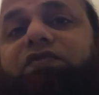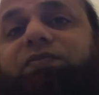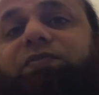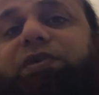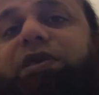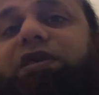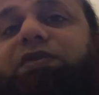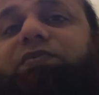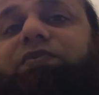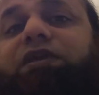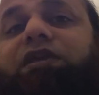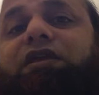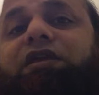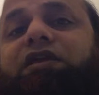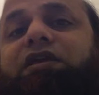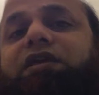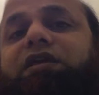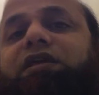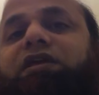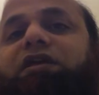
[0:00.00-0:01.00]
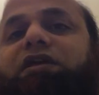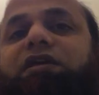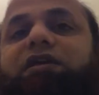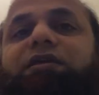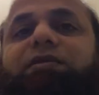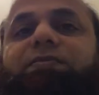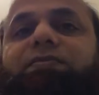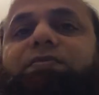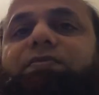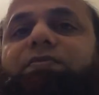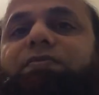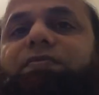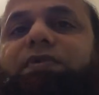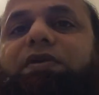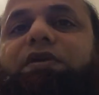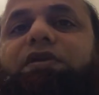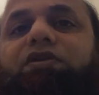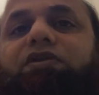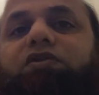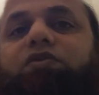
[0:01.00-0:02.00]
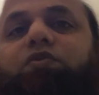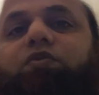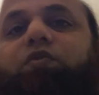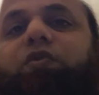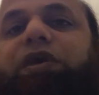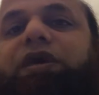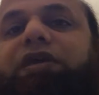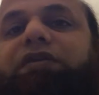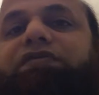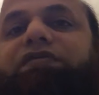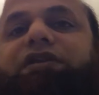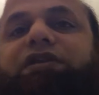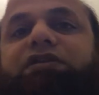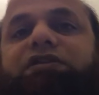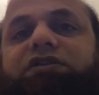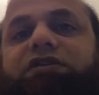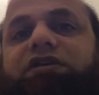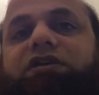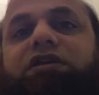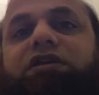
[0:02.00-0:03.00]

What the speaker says: baby varied